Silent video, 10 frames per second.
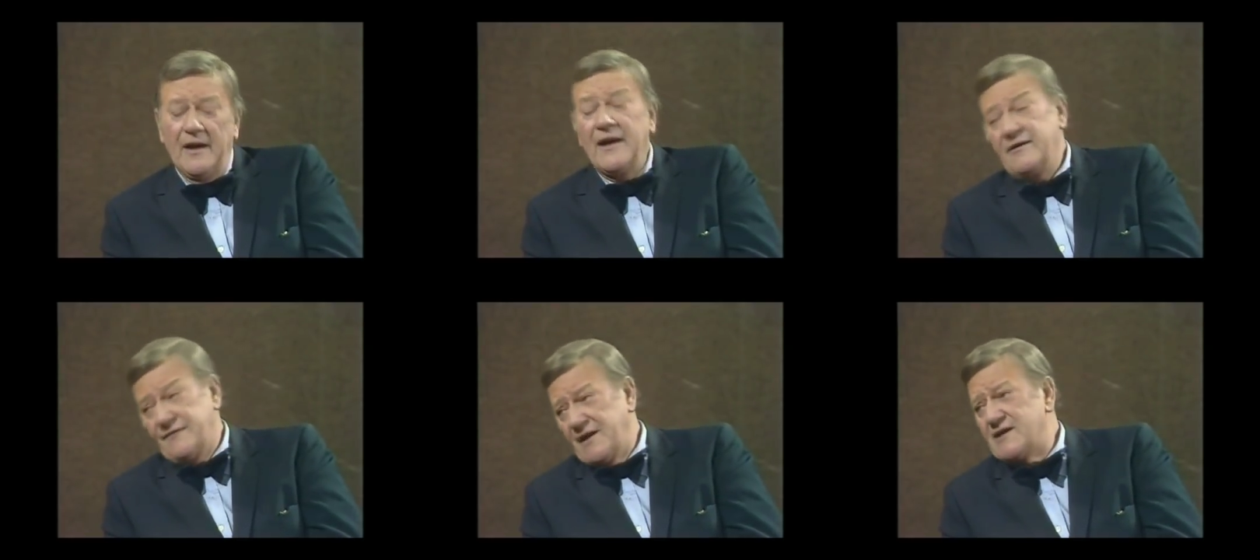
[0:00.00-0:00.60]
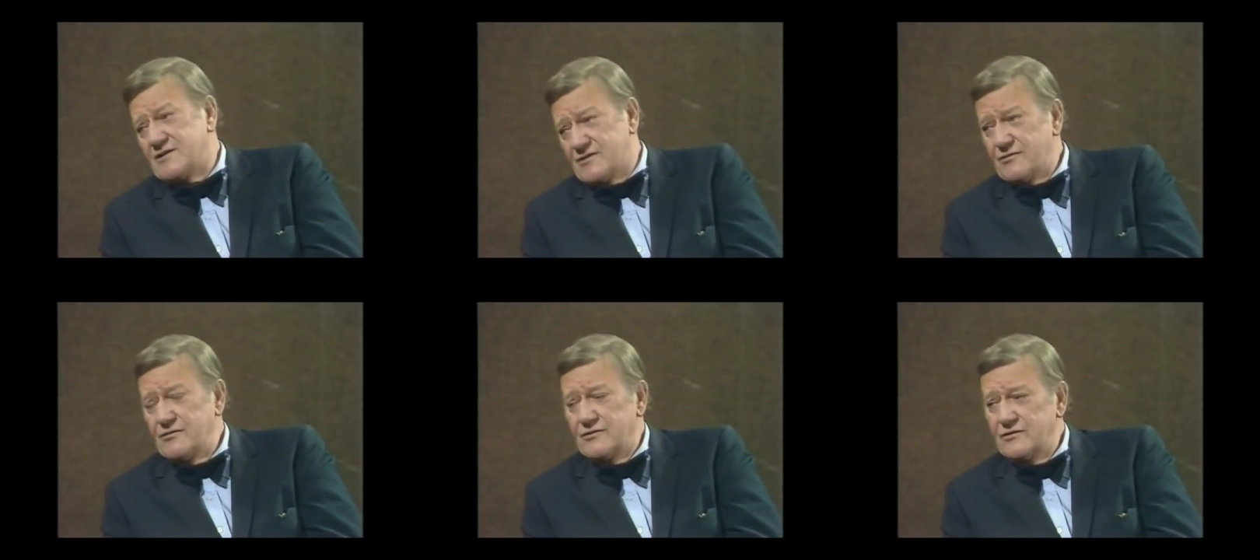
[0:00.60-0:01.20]
Yeah, and if that's
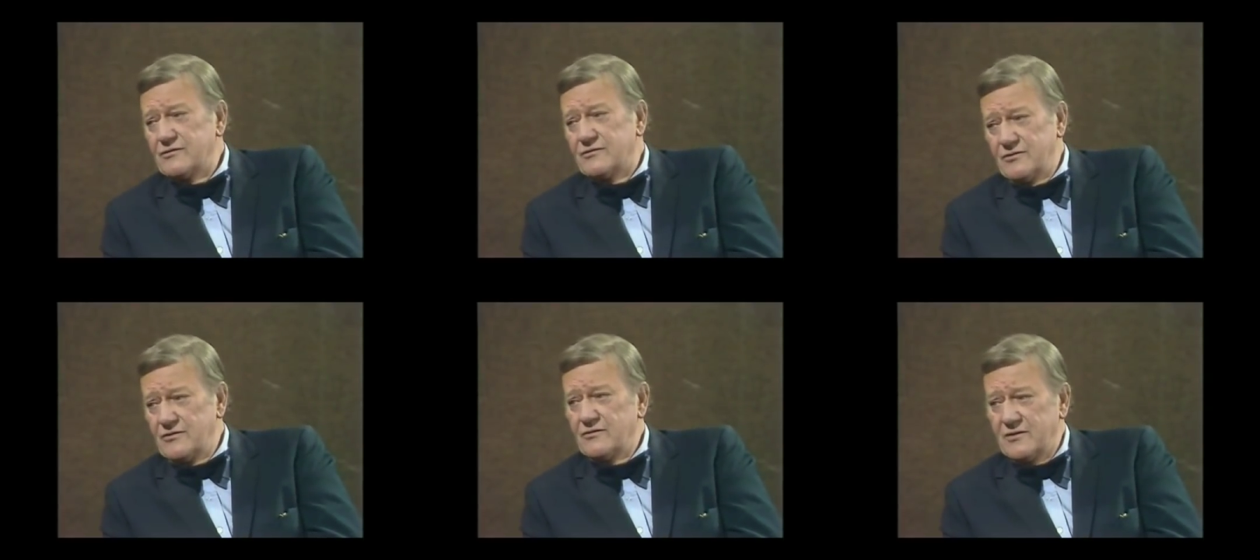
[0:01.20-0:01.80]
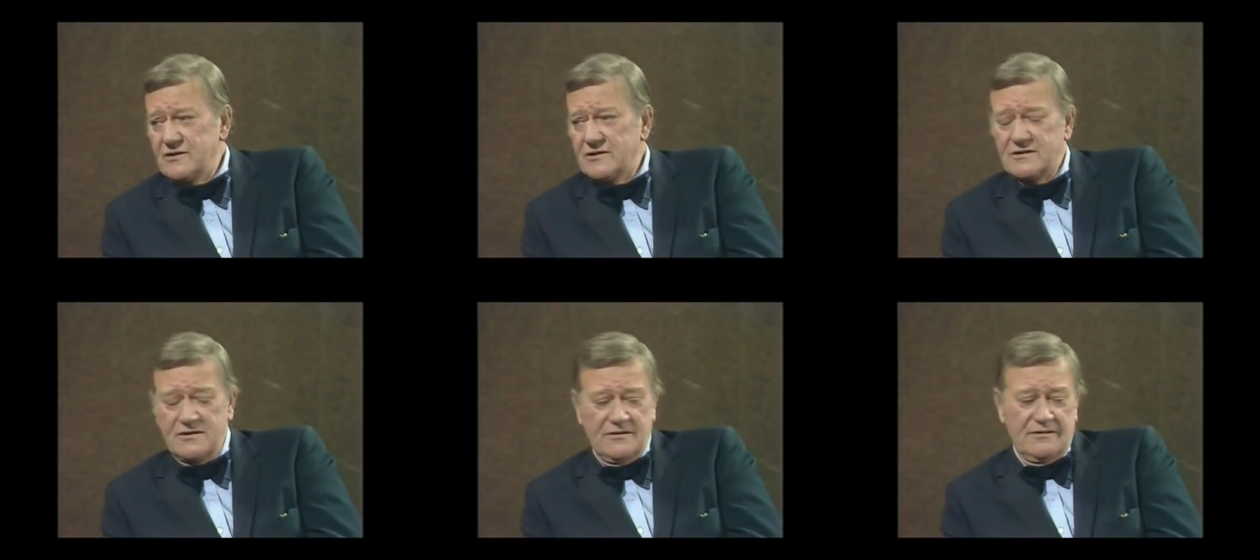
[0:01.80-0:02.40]
true, too, you know,
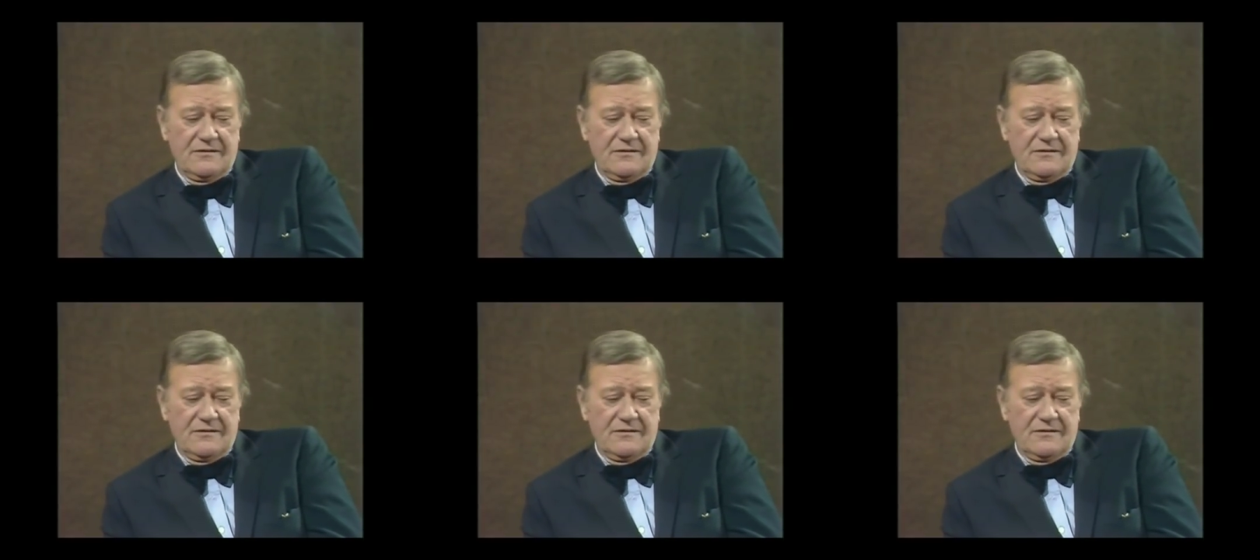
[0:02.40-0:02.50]
it's...